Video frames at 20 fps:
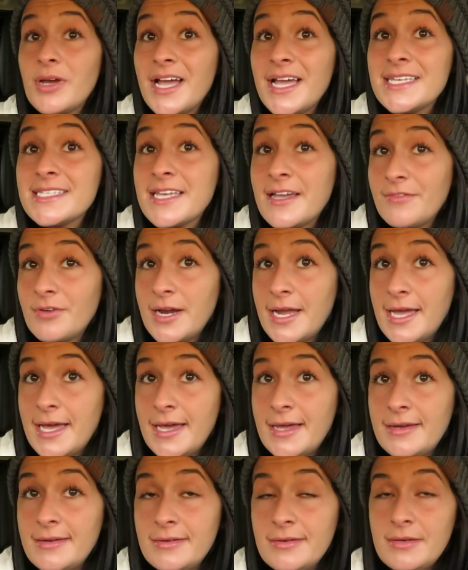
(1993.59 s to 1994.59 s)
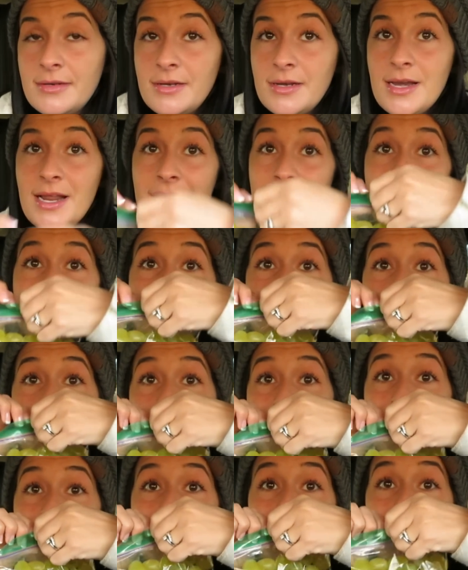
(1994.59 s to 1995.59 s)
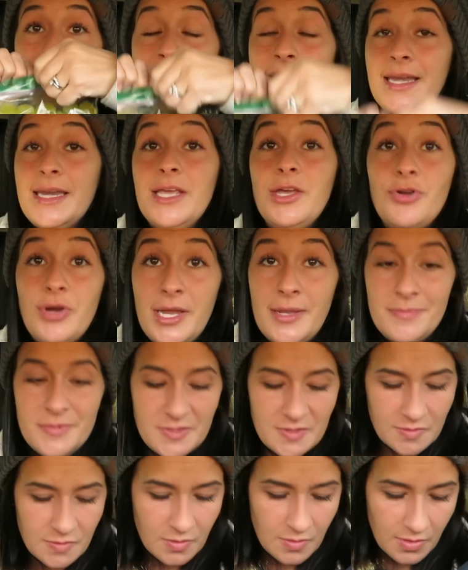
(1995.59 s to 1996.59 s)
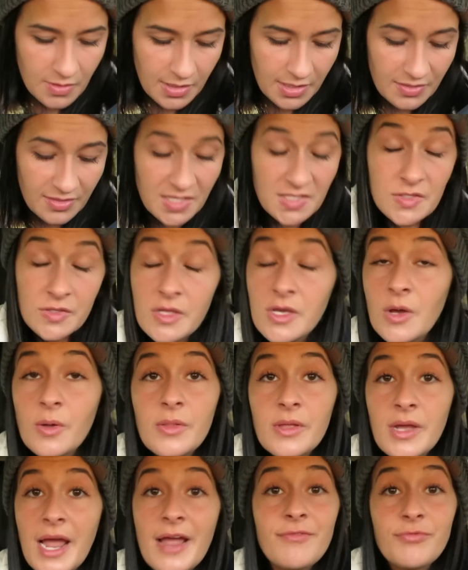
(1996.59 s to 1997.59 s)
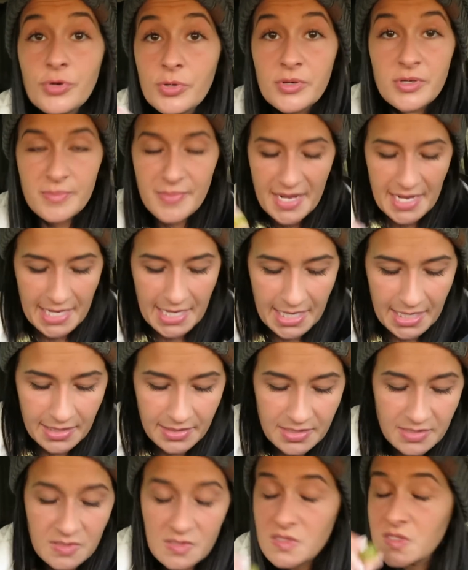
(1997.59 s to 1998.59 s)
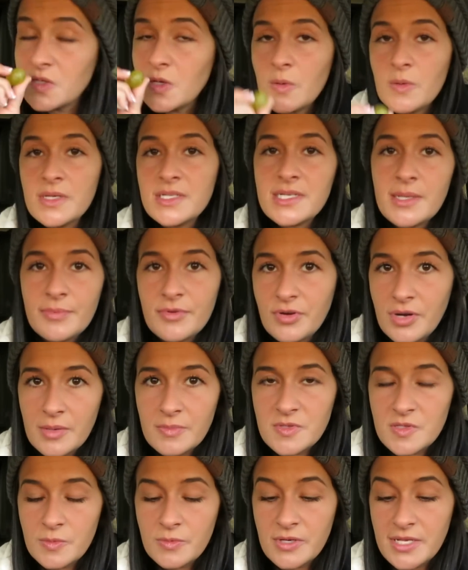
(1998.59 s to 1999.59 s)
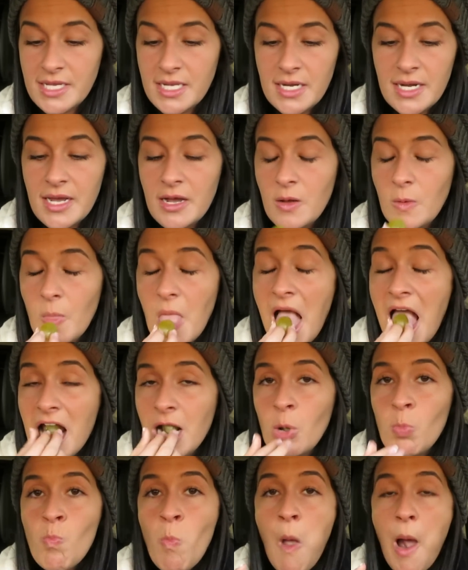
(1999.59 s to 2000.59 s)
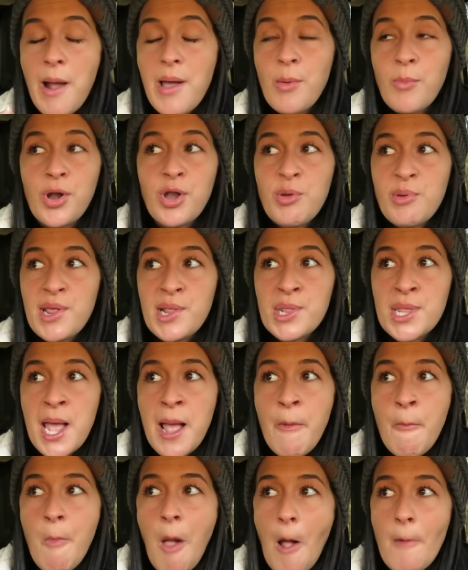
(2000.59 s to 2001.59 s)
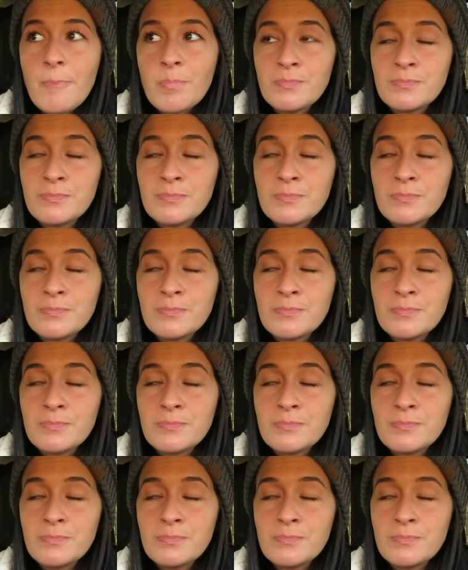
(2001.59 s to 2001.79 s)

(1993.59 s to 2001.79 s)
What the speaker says: you guys ever had cotton candy grapes? These are the only, I've ruined my kid. This is the only type of grapes he will eat now. And when you eat them,